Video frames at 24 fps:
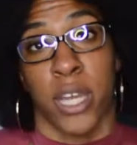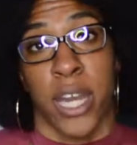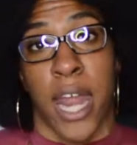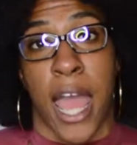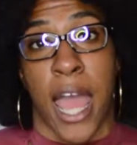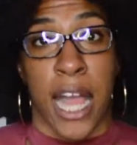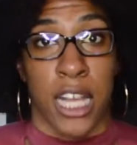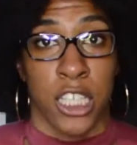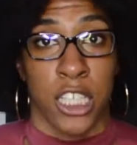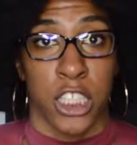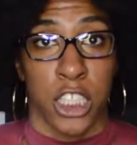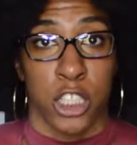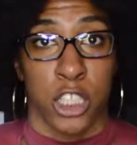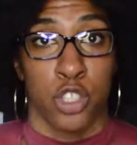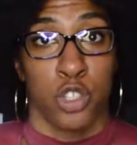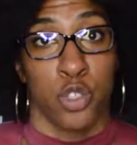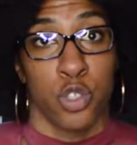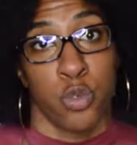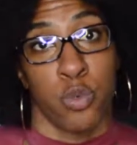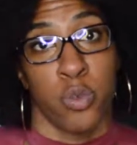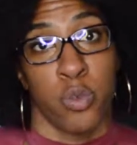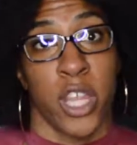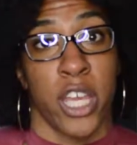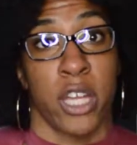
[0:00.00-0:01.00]
access
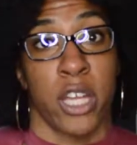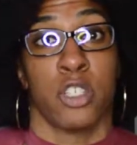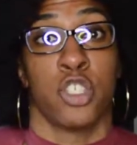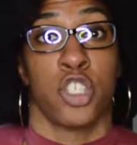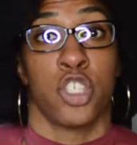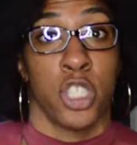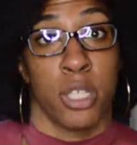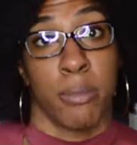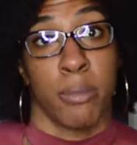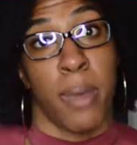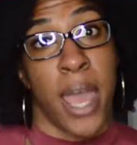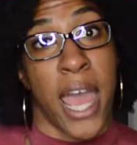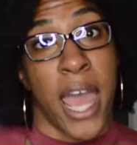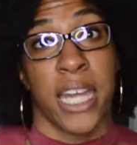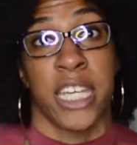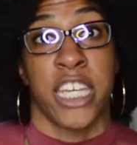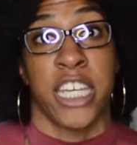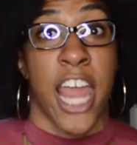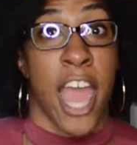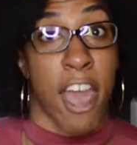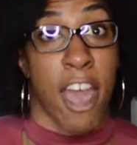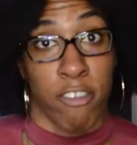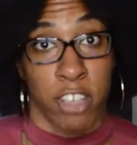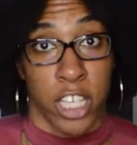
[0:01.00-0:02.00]
to their Gmat
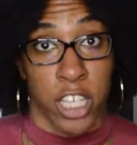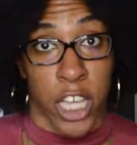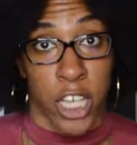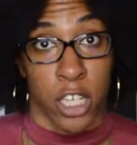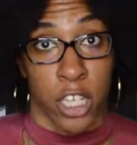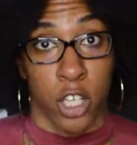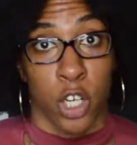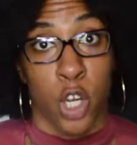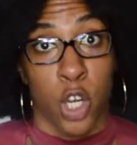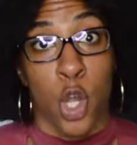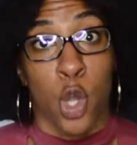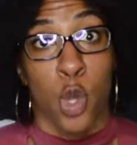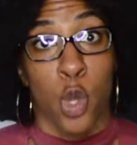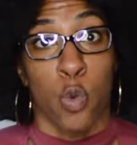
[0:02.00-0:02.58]
Navigator,